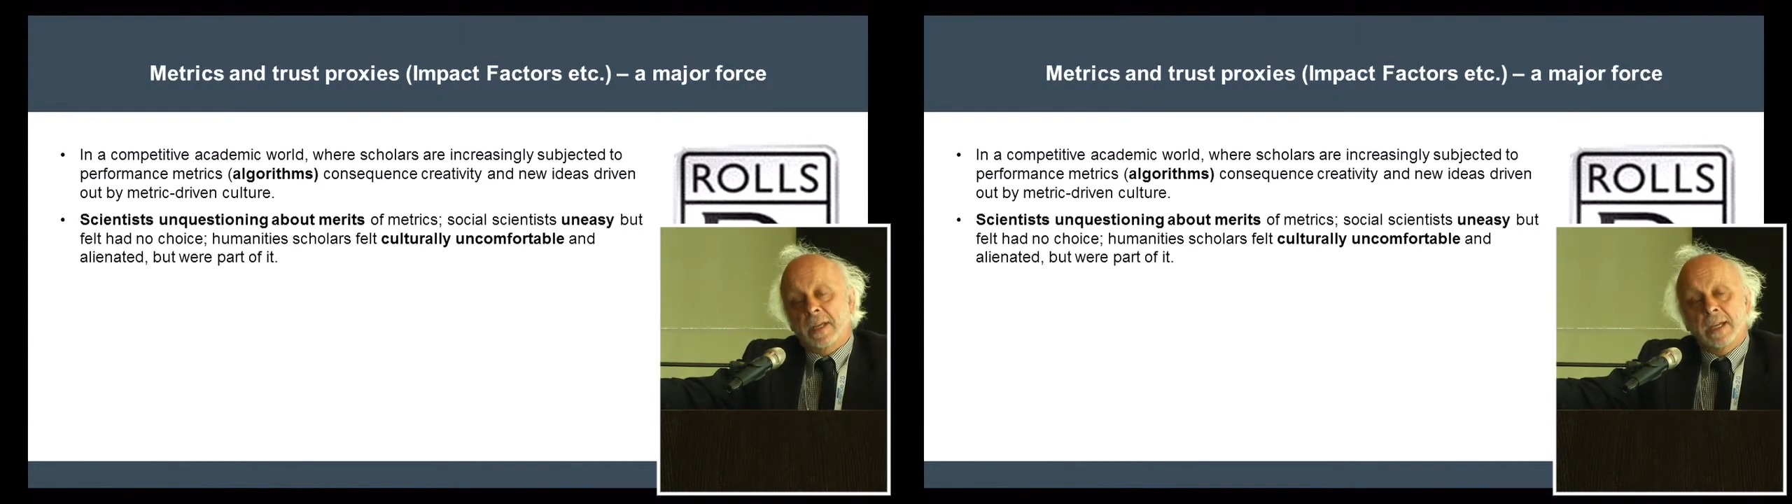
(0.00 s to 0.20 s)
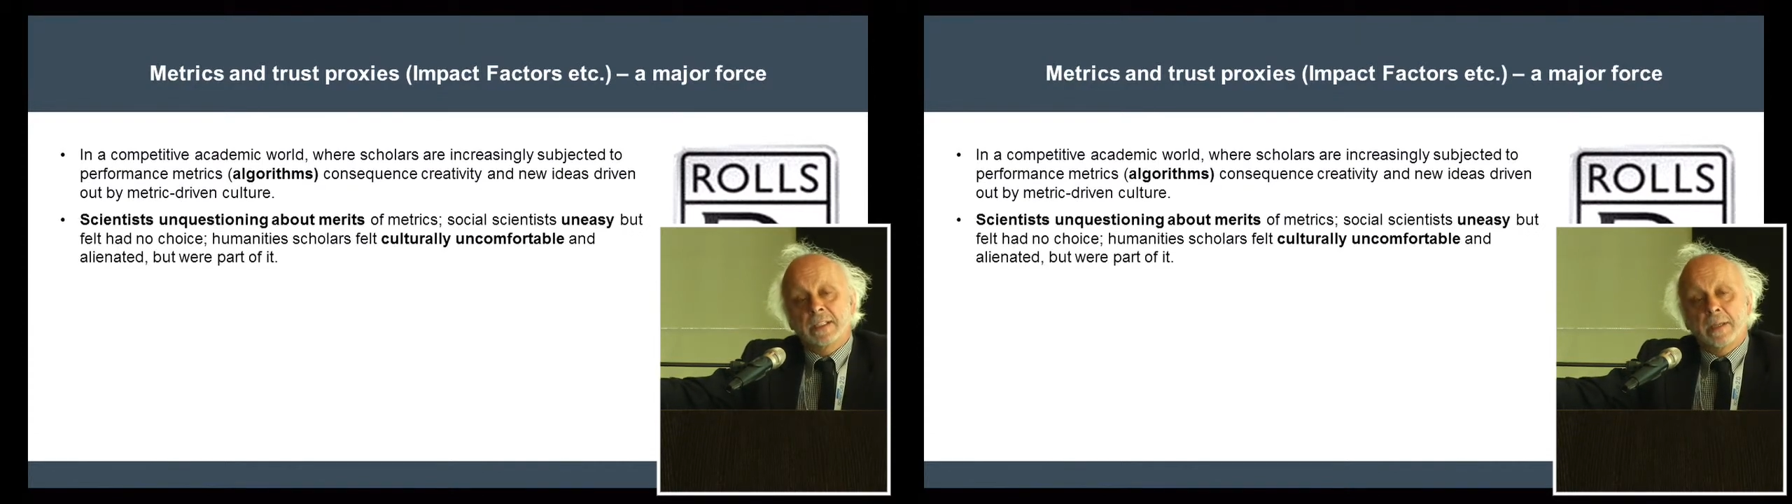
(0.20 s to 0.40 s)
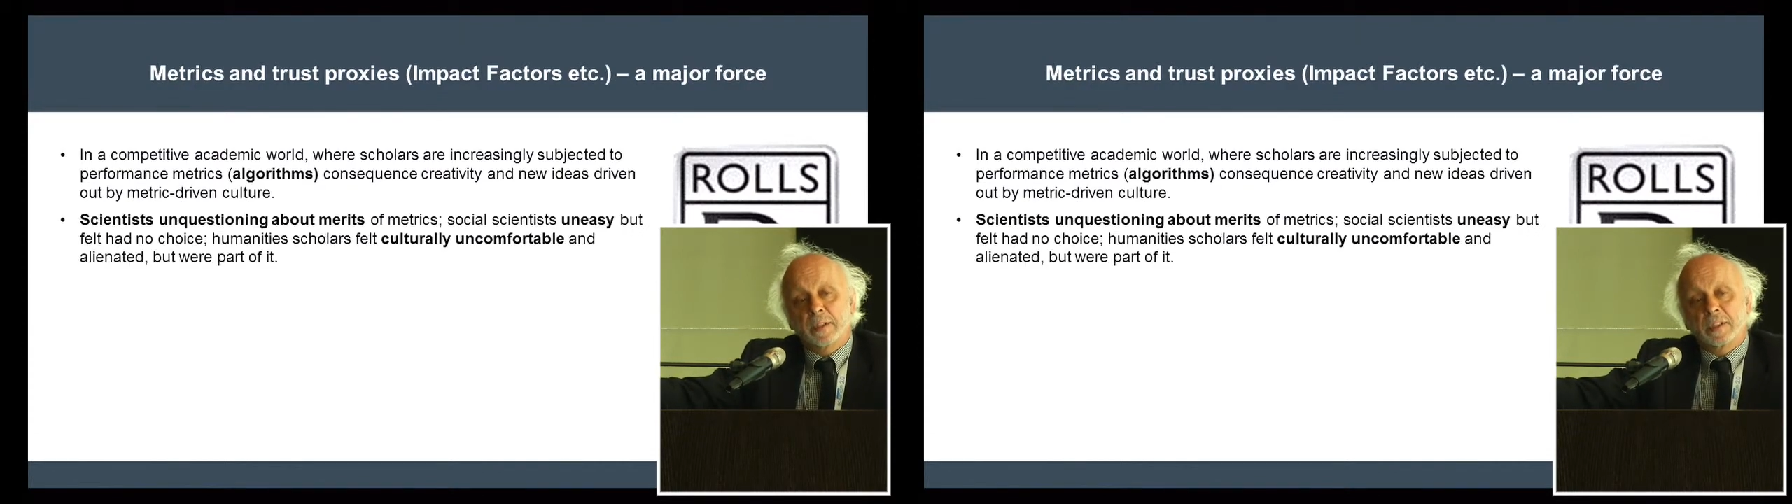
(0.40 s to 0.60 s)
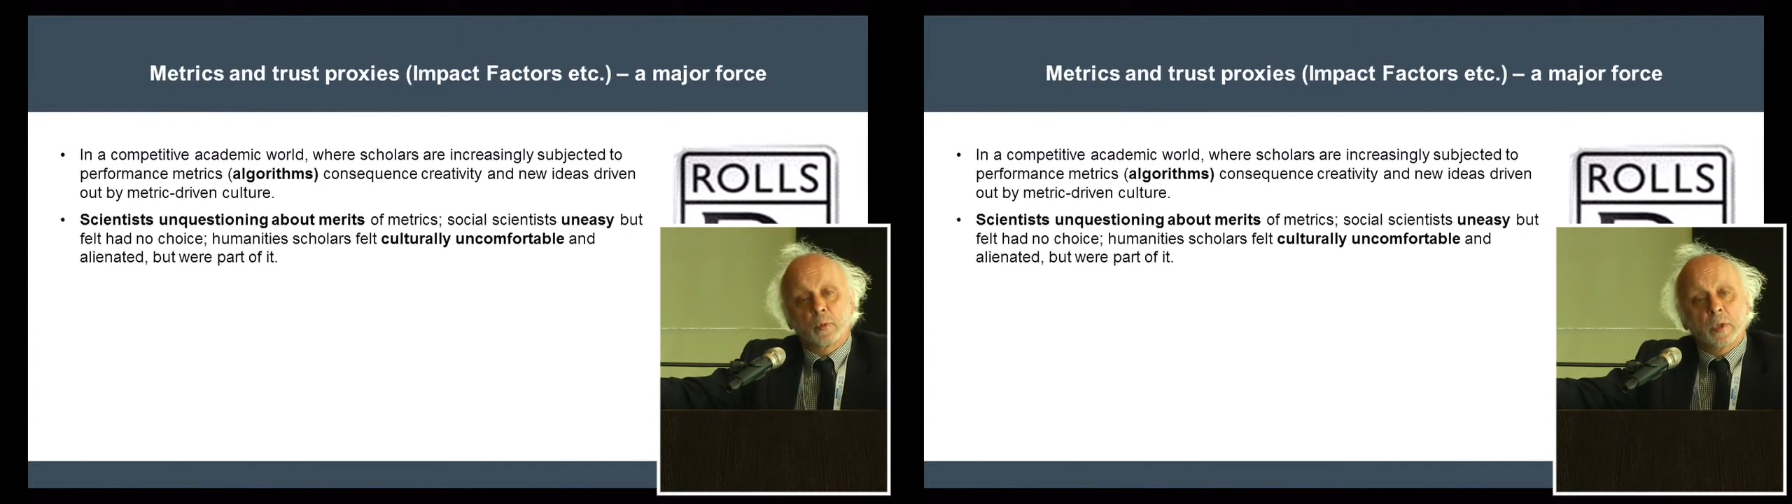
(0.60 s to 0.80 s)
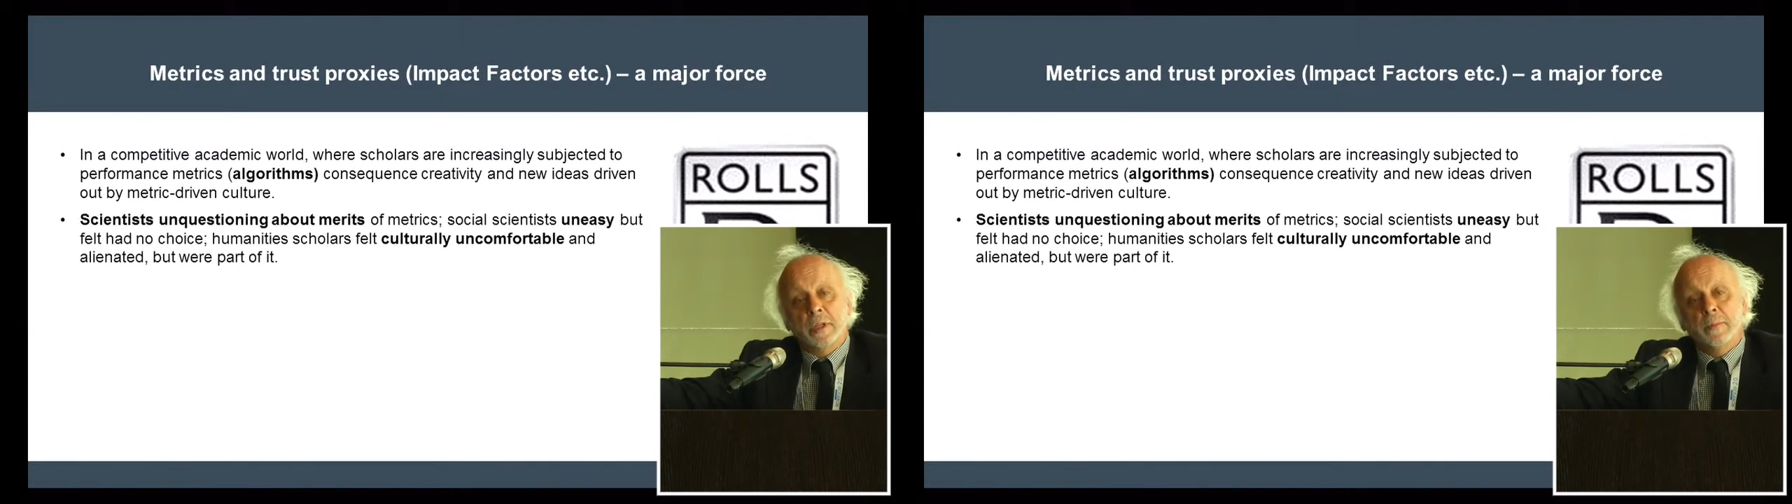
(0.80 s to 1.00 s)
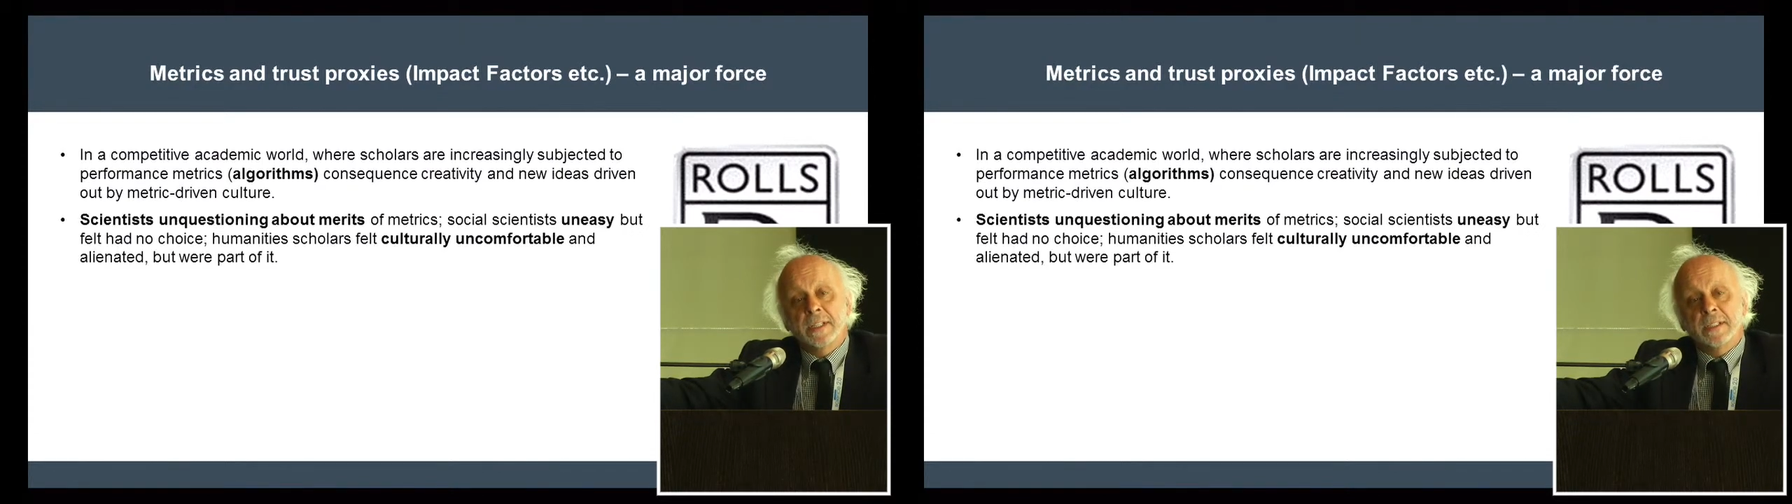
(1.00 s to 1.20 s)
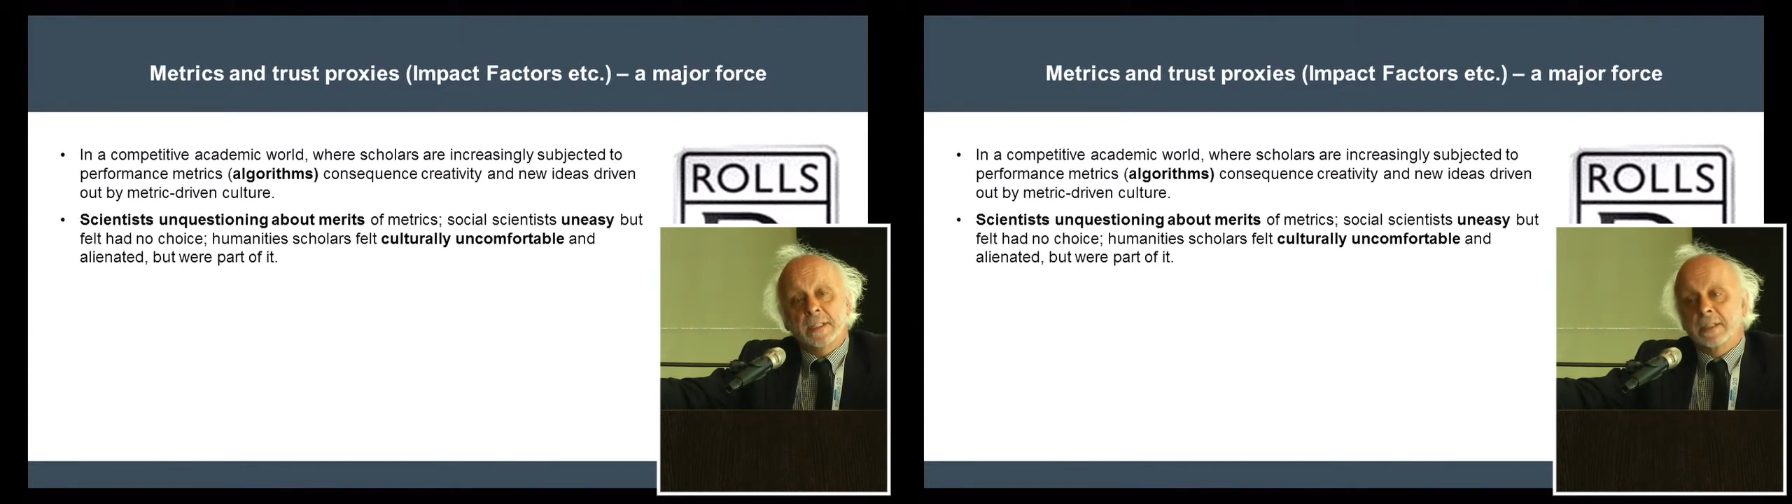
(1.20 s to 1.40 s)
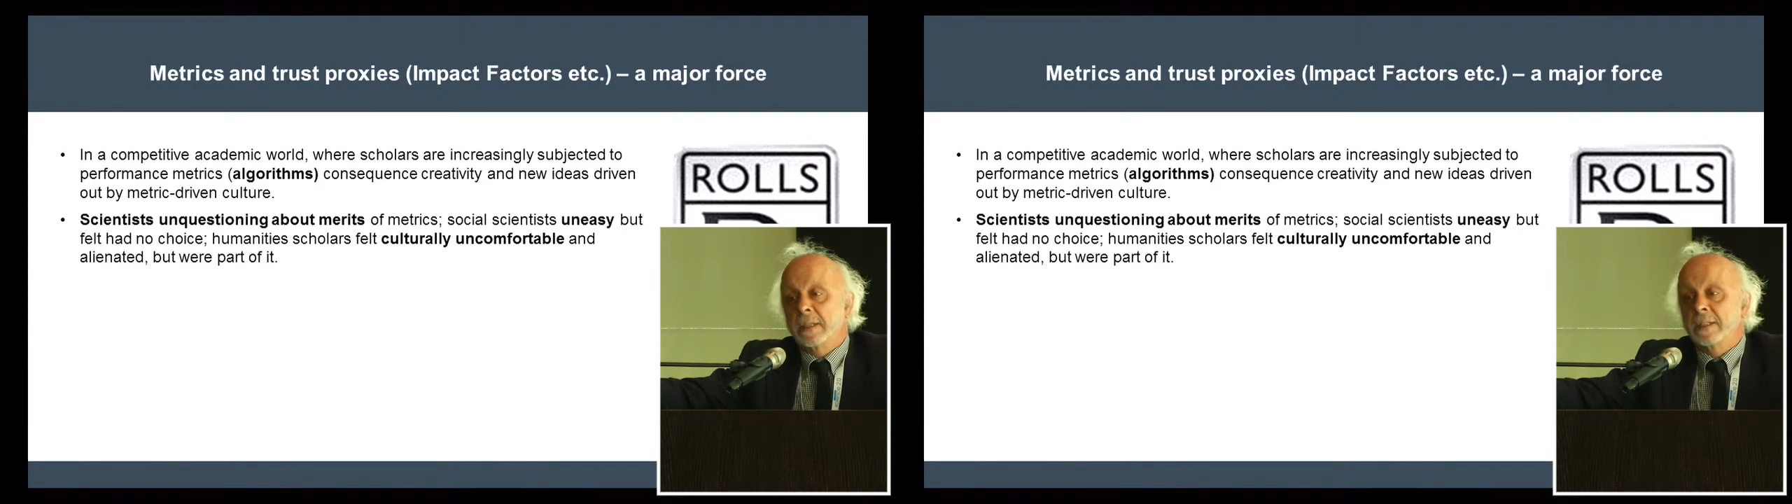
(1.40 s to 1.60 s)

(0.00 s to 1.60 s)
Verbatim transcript: academics will admit it,